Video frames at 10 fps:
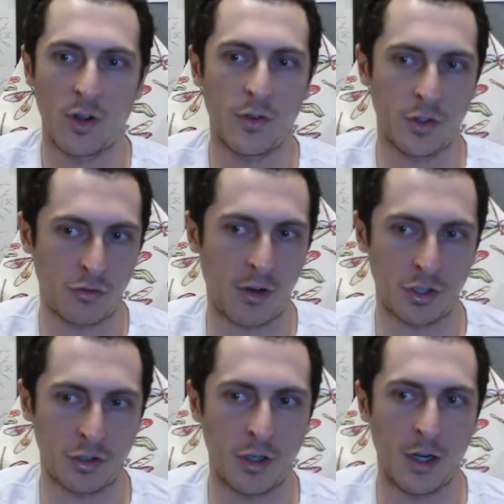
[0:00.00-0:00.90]
the
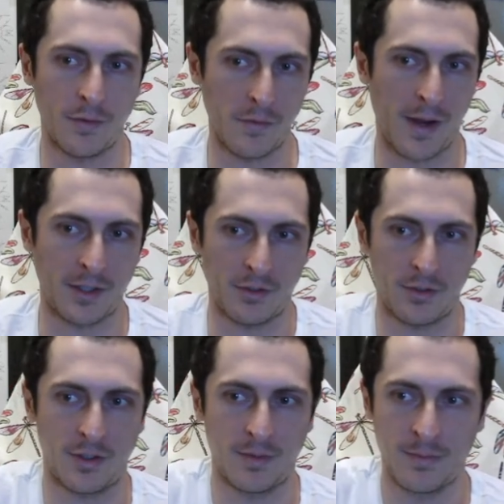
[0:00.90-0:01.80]
structure of the
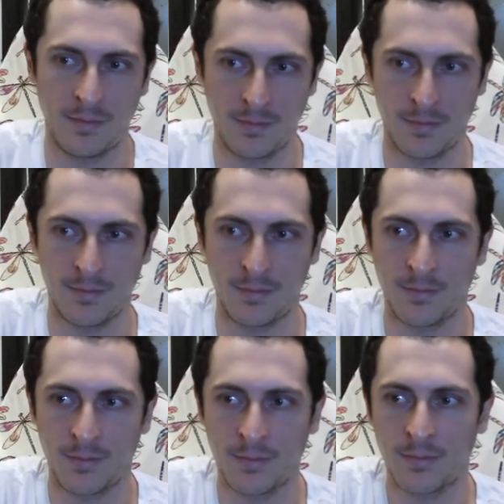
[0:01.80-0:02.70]
vectors.
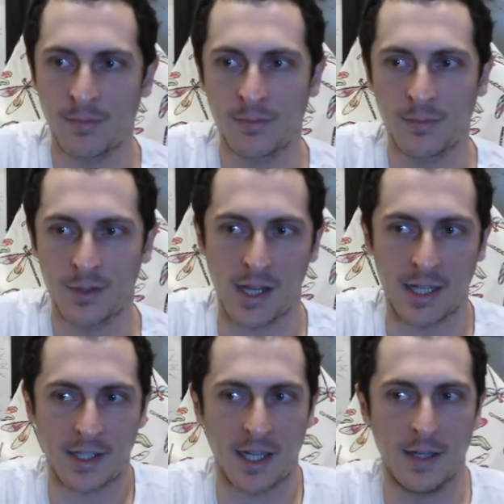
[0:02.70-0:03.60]
So
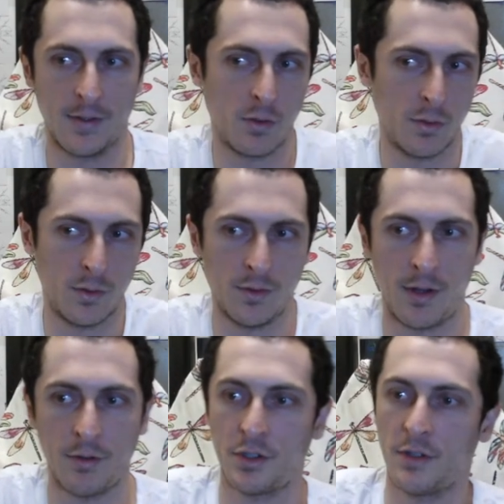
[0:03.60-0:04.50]
that's kind of a cool
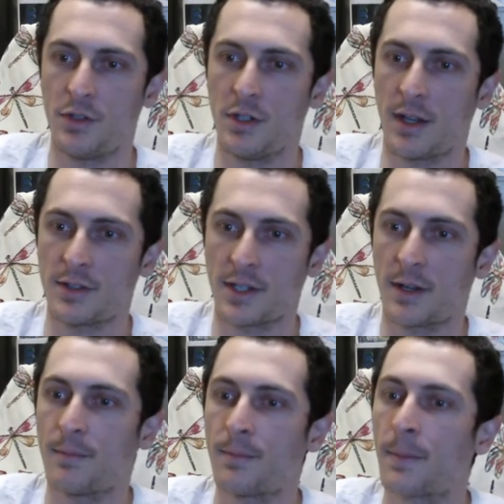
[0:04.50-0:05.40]
notion of geodesic.
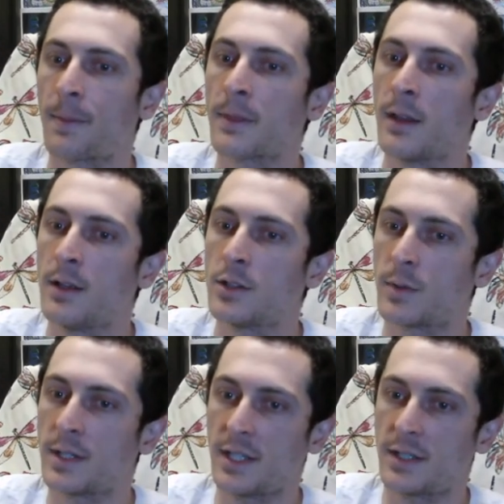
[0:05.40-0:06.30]

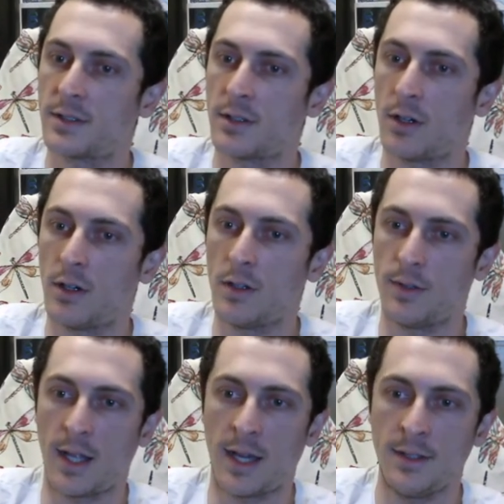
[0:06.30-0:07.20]
26. All
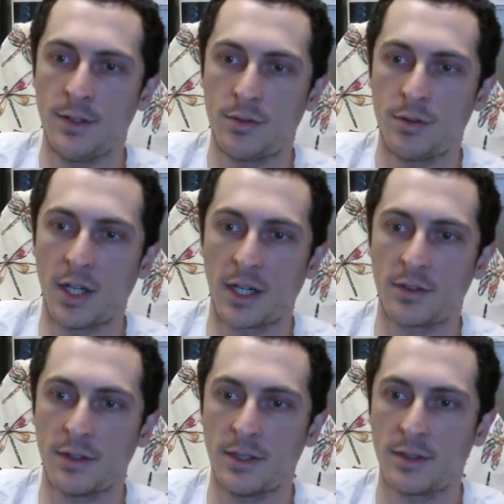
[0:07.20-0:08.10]
lines,
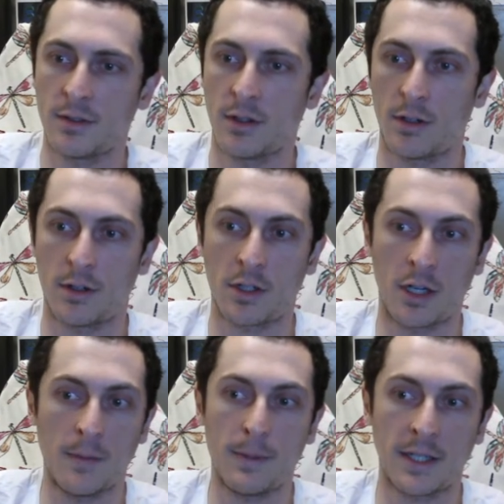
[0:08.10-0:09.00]
trajectories are
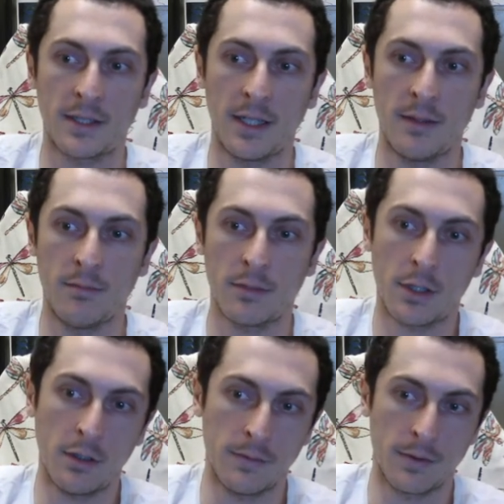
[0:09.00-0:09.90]
complexly
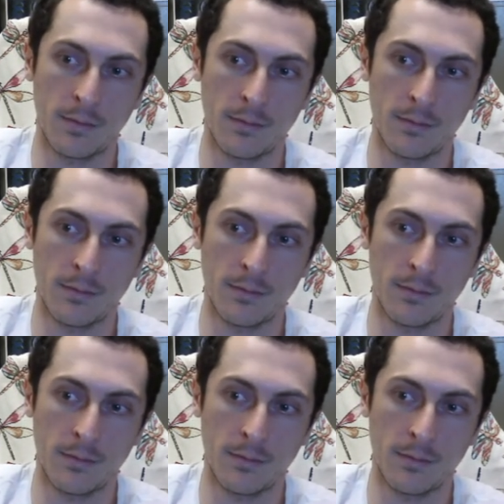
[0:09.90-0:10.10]
curved.